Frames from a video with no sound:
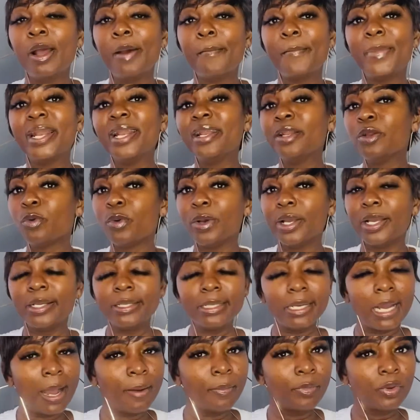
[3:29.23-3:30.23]
But anyway,
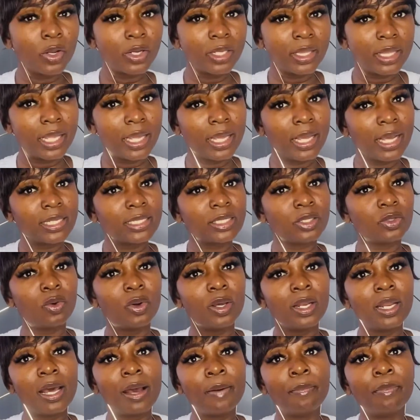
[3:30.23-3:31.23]
I'm not there.
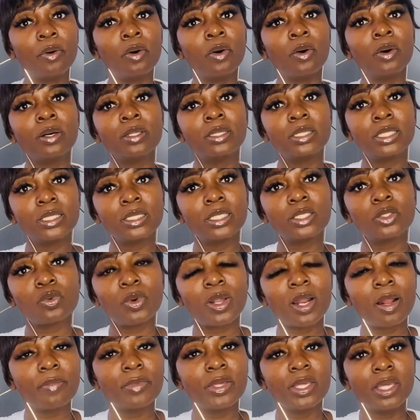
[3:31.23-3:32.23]
Asikwa Lapo. This is
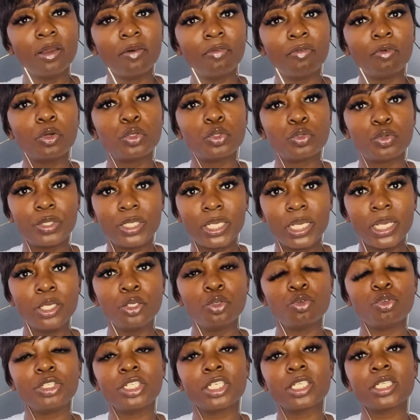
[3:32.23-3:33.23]
what I'm here for today,
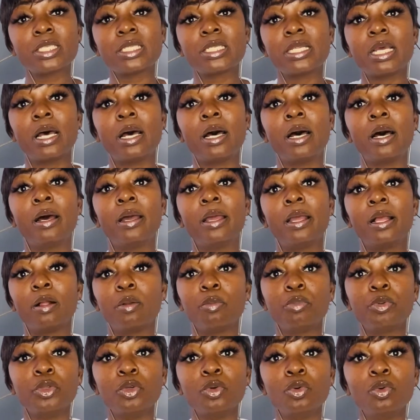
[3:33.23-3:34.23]
to just
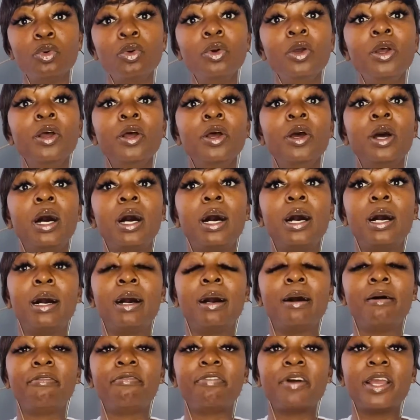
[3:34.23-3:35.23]
help you
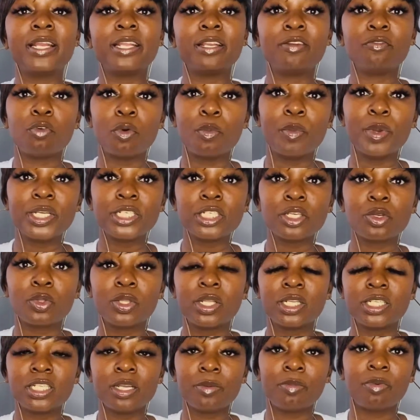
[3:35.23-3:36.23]
find information on
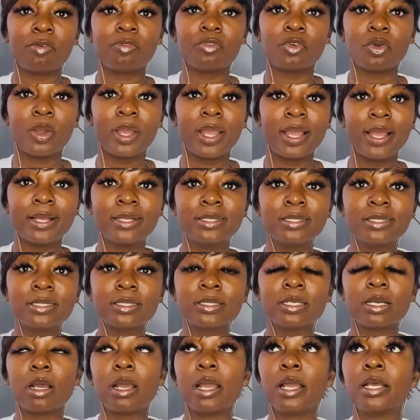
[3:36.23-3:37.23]
the tip of your
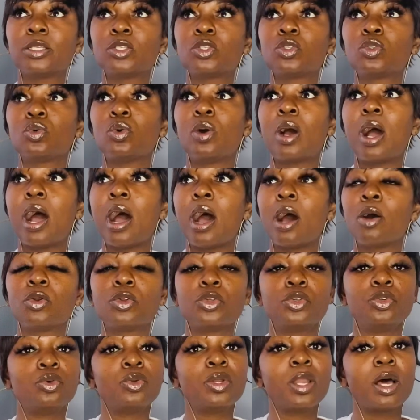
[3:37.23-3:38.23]
hands as to how do
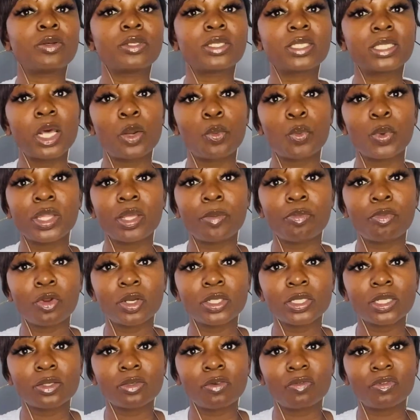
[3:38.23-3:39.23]
you now start with the
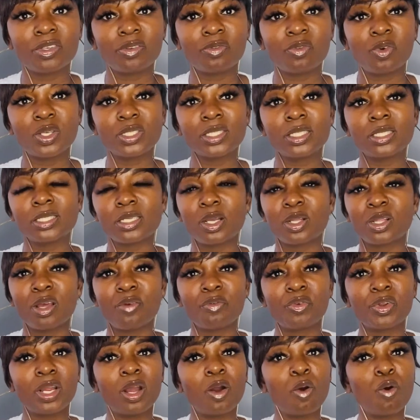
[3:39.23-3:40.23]
process of divorce in South
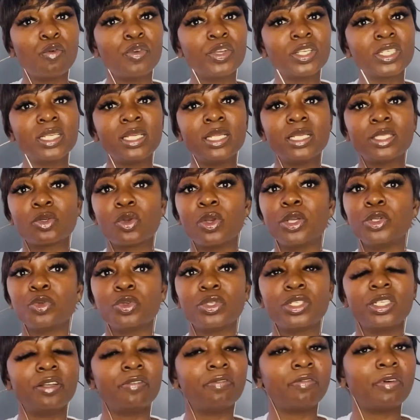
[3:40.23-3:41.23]
Africa. Obviously, it's going to
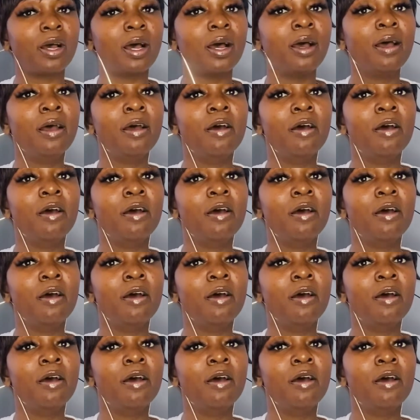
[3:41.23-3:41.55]
differ